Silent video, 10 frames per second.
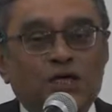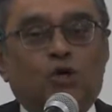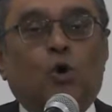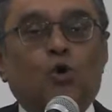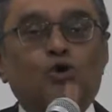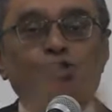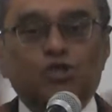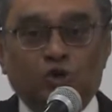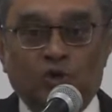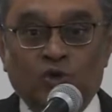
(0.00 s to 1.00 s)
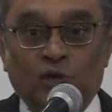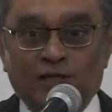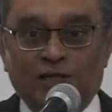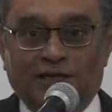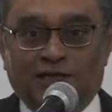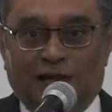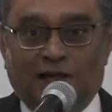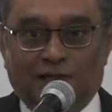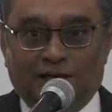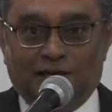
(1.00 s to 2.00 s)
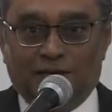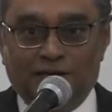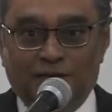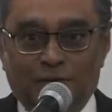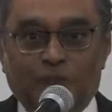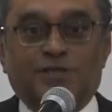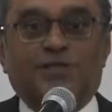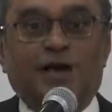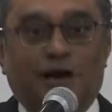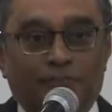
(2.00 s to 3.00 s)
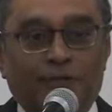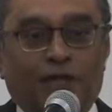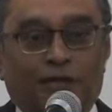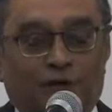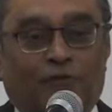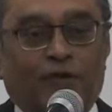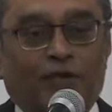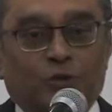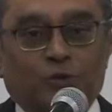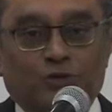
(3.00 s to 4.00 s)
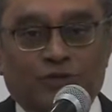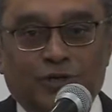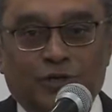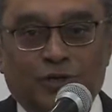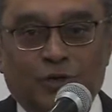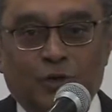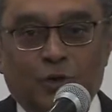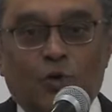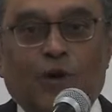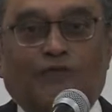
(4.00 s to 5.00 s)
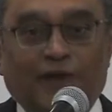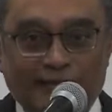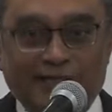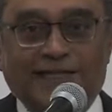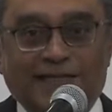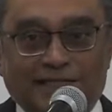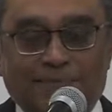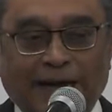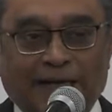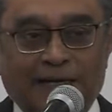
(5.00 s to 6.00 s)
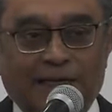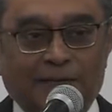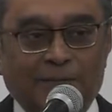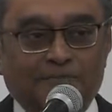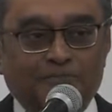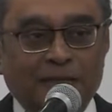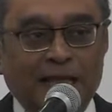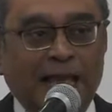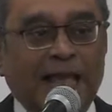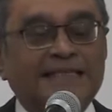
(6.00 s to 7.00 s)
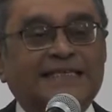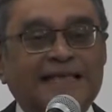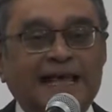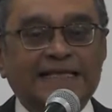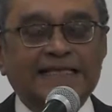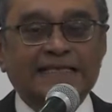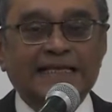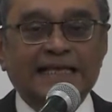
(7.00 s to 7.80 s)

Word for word: Goes to, to the Santandal, which is the army of Hindus who are fighting this battle, and says,